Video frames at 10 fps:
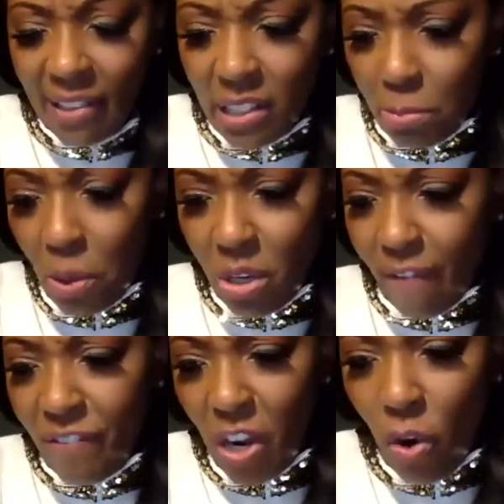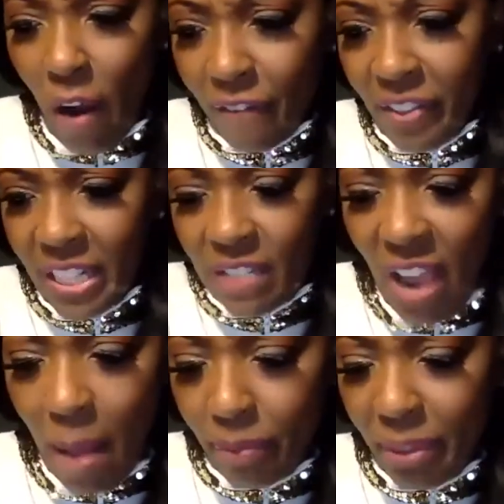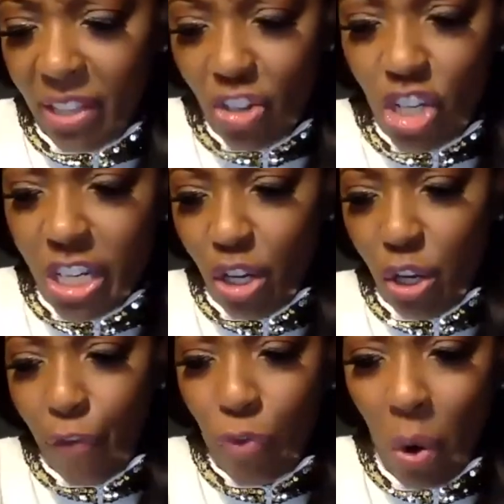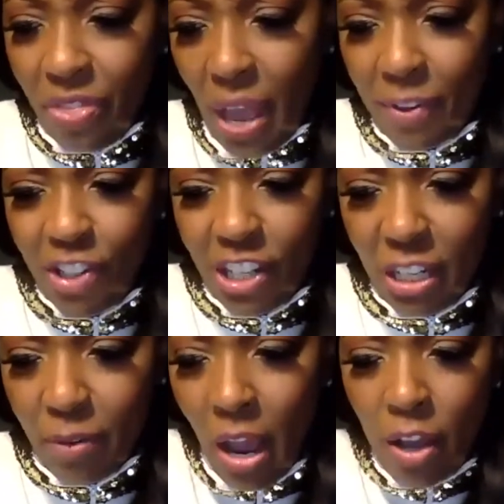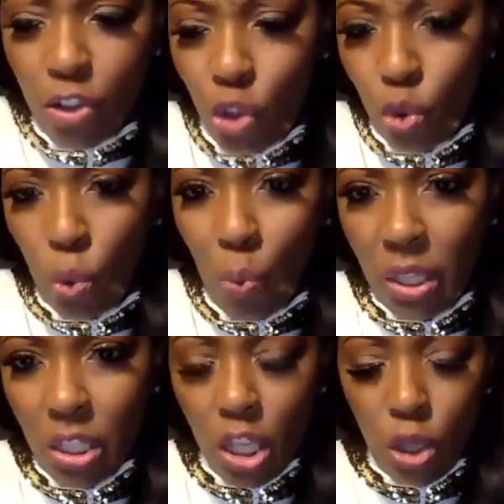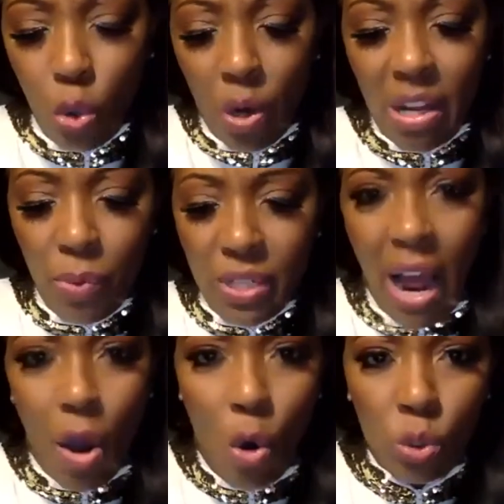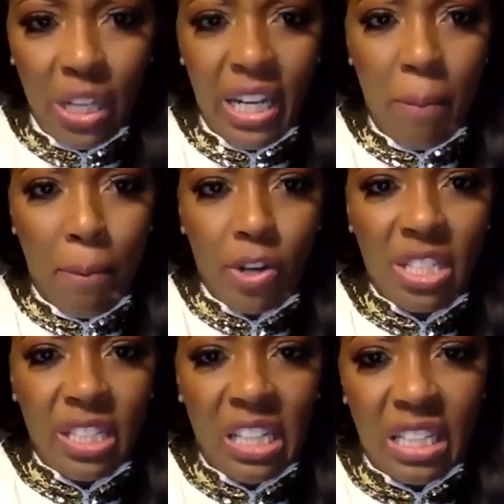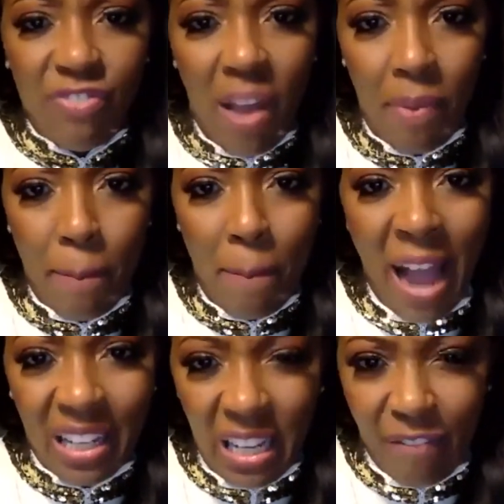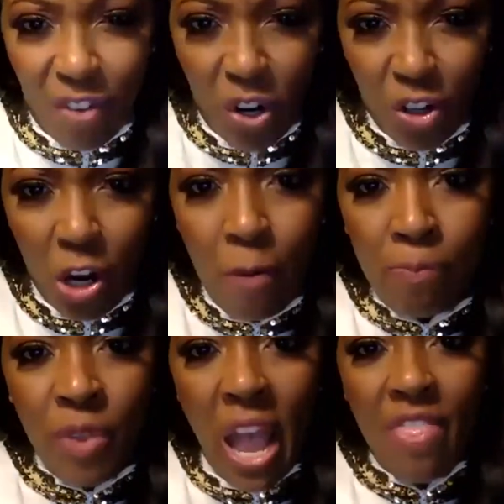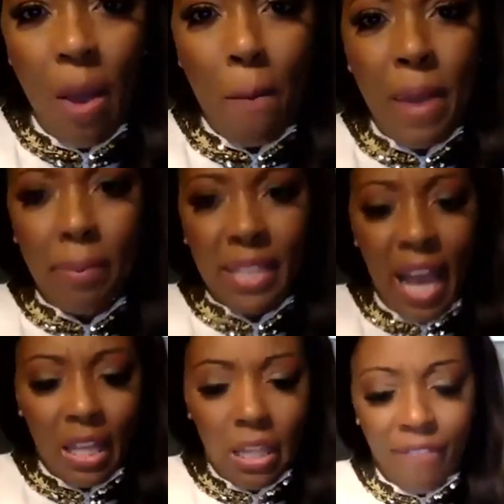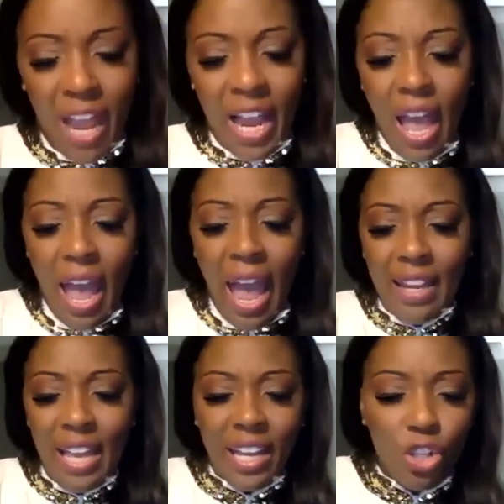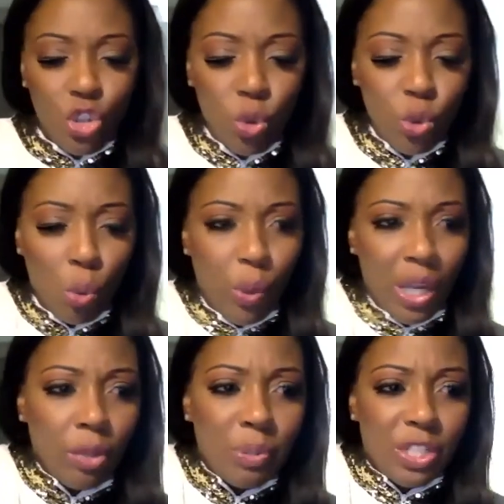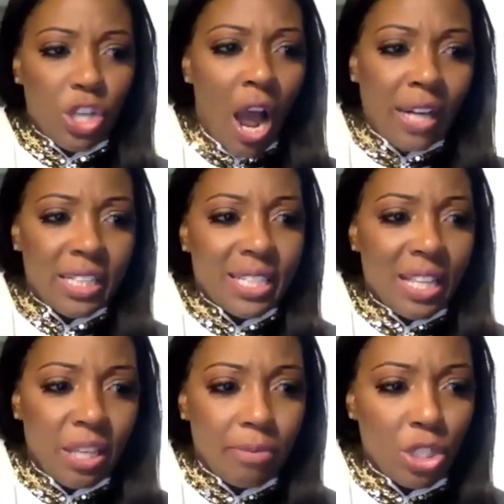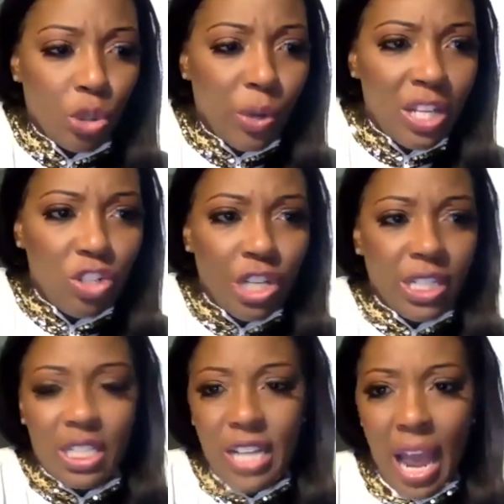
the spirit of fear off of this family that she could go forth and she could do the will of the Lord. It will not hold any person in this family back any further and they will be able to elevate and they can do the will which God has sent them to do in Jesus'